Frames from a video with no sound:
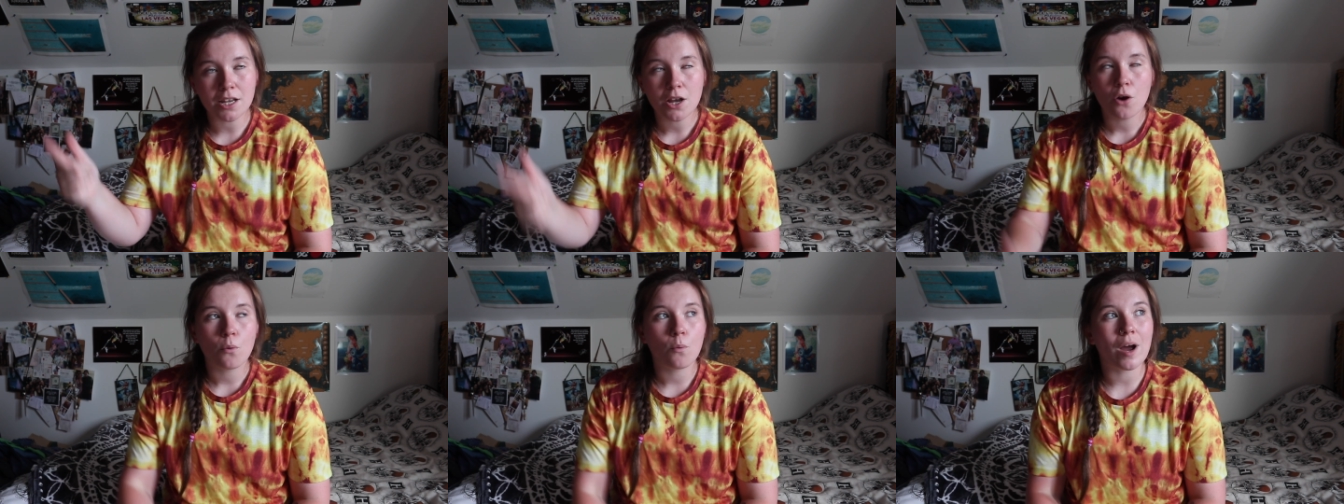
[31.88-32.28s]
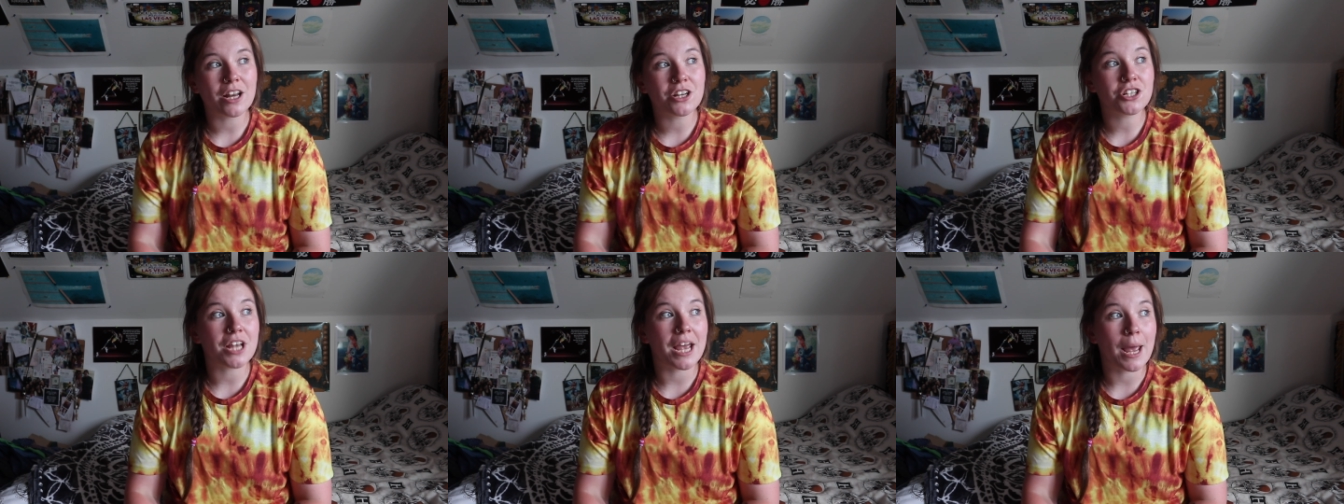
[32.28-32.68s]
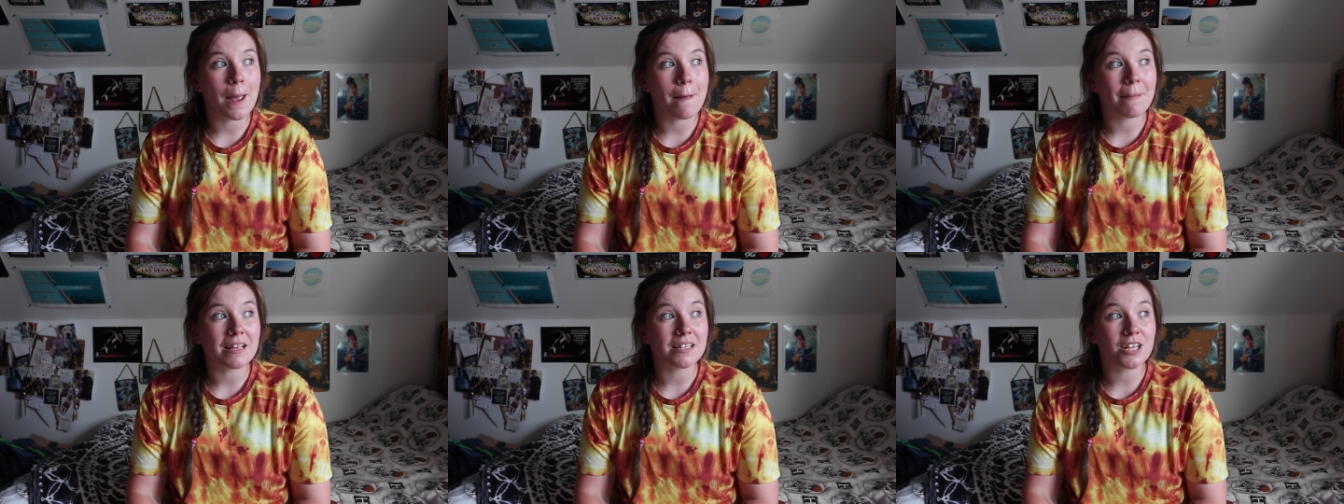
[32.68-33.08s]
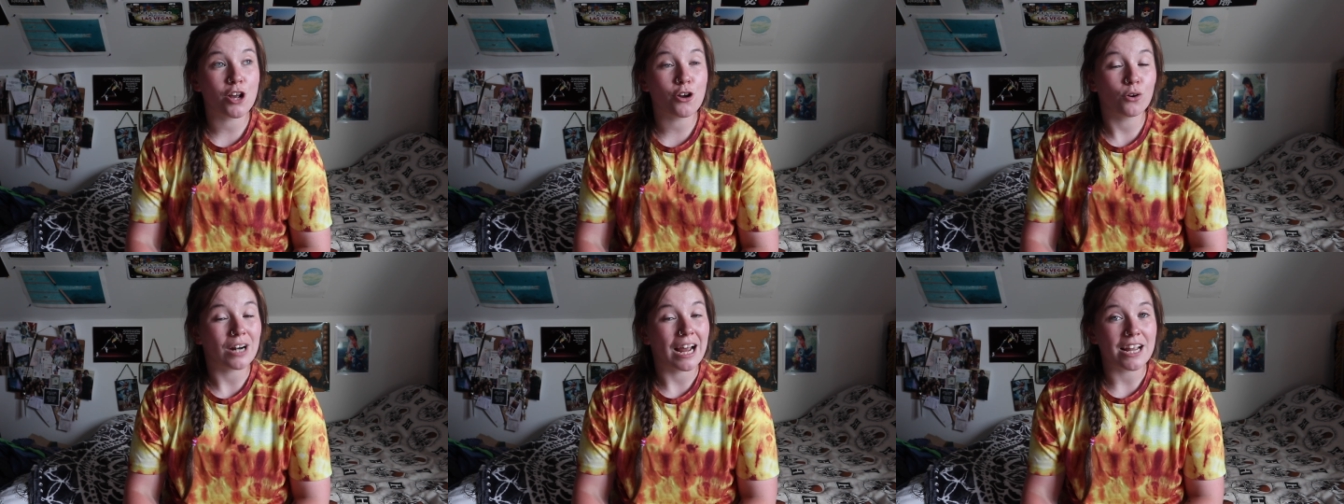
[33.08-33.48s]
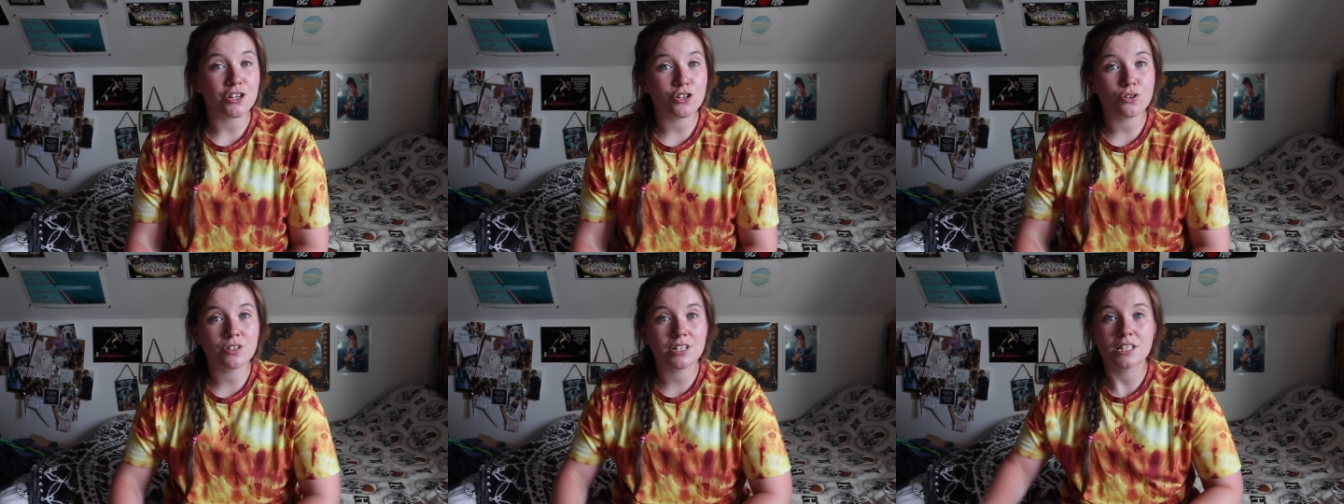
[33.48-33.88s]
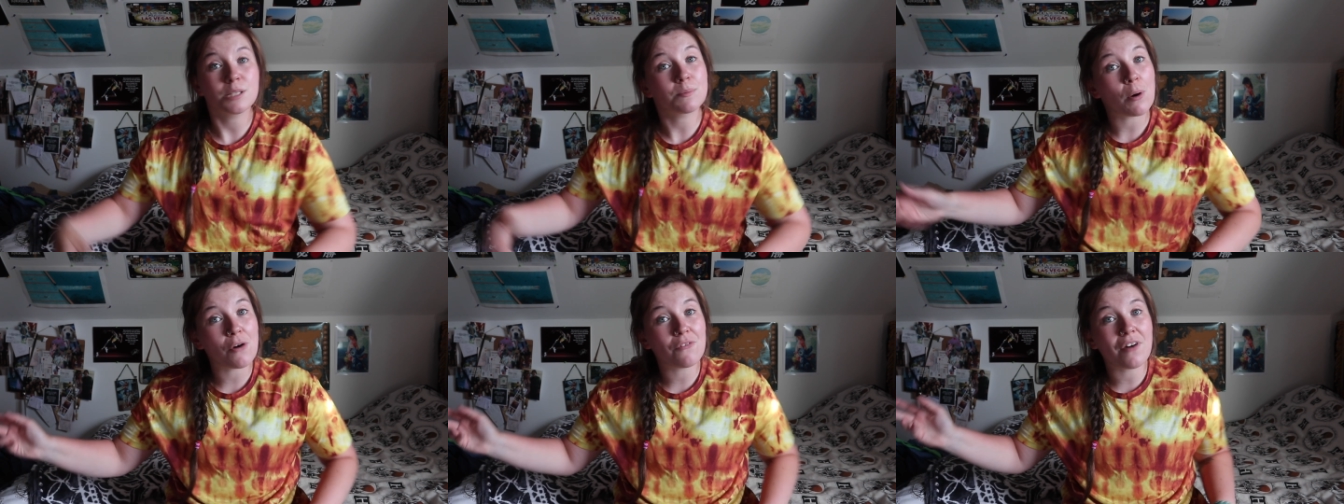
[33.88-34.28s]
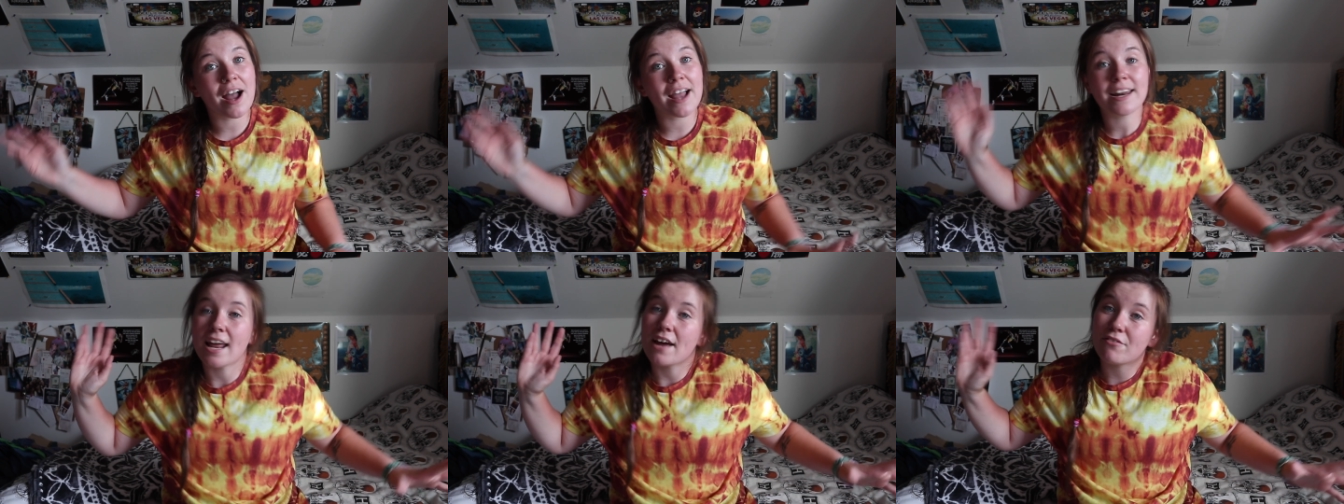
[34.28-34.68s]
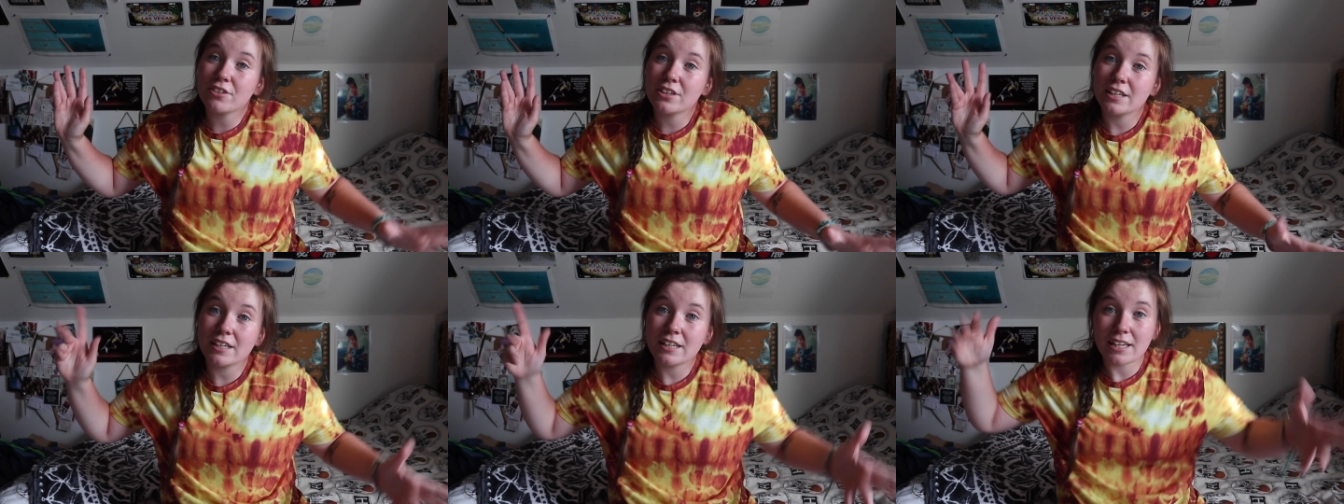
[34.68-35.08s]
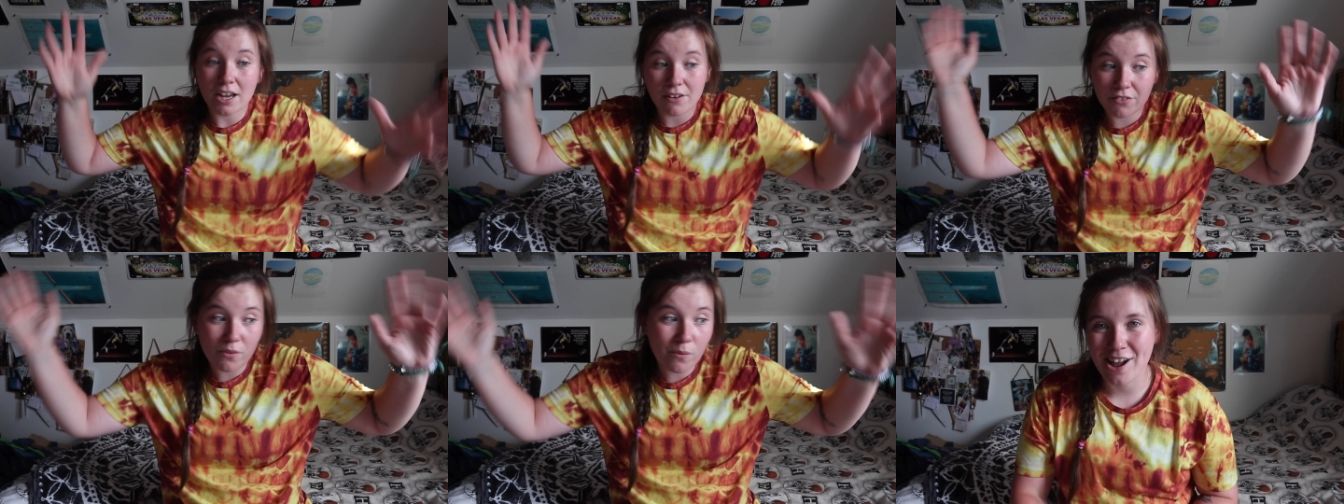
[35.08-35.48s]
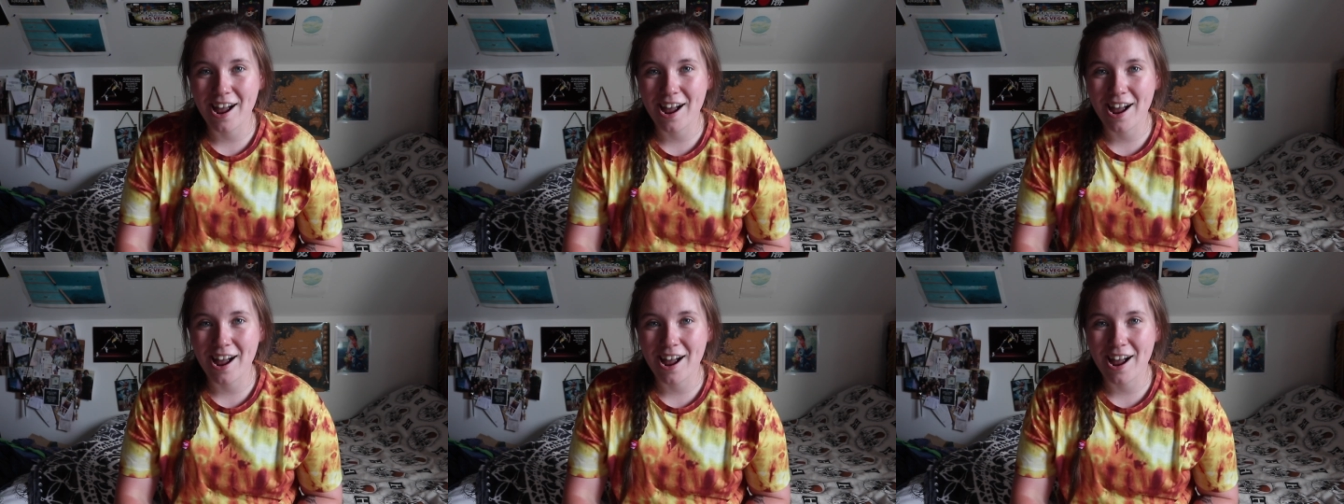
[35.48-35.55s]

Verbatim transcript: which um, is now on iTunes and Spotify and everything everywhere.